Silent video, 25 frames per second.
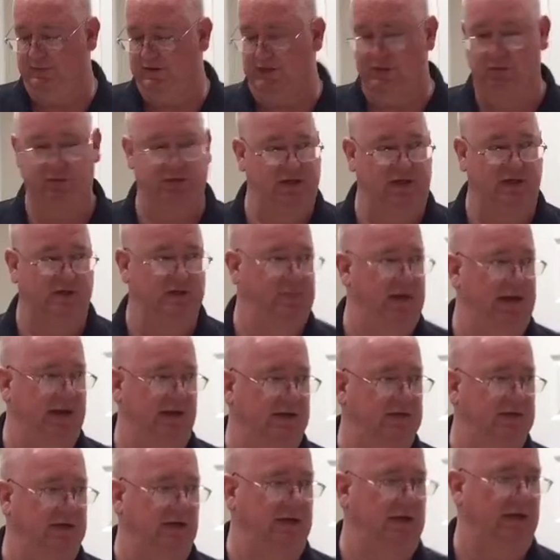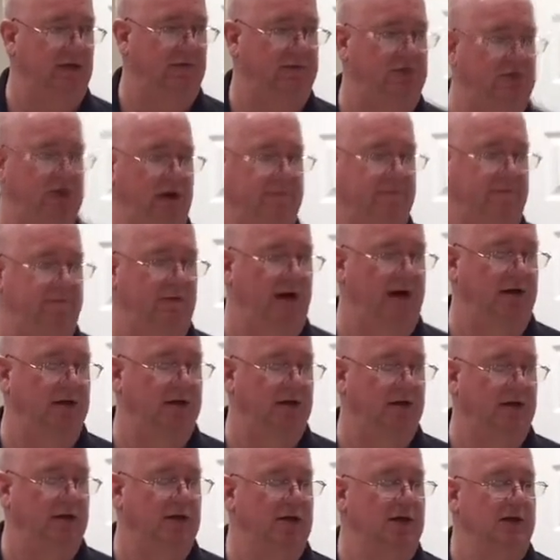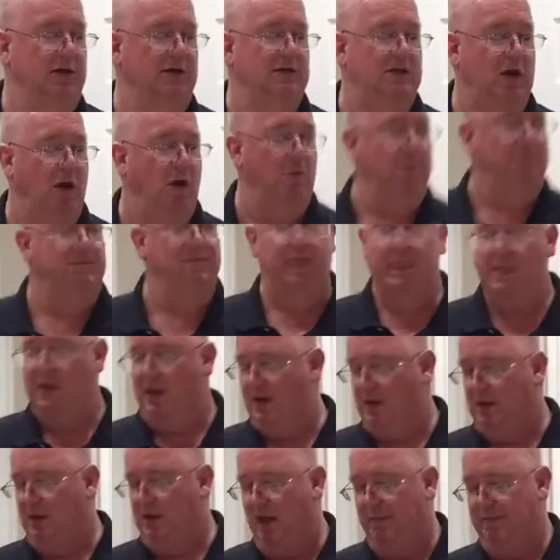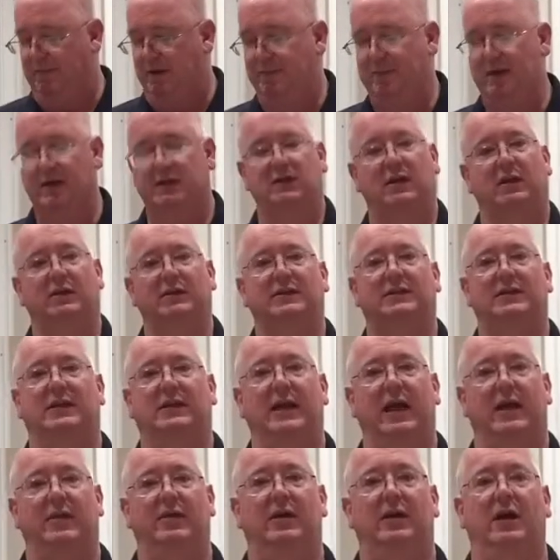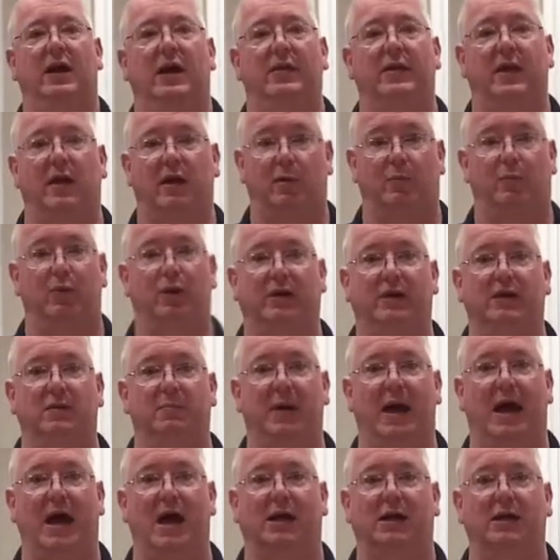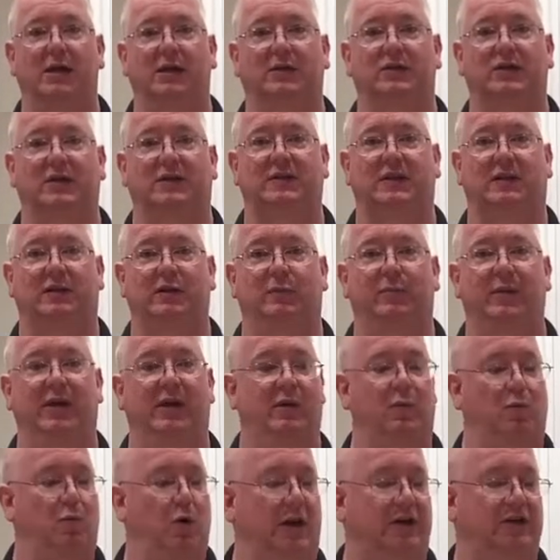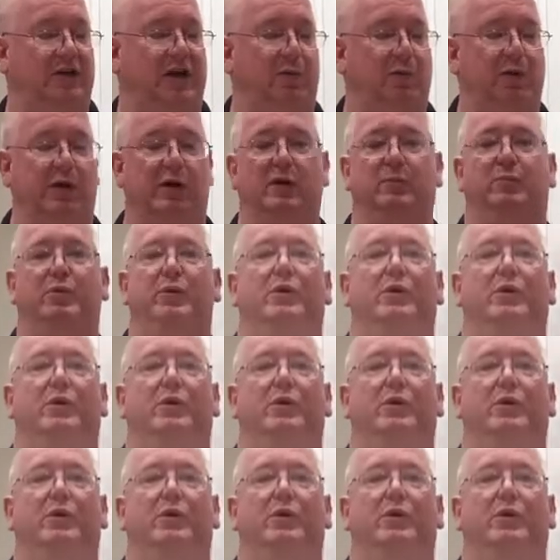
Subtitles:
So says my executive chef friend. So let me mix all this together, and then I'll bring you back in just a little bit and watch how we're gonna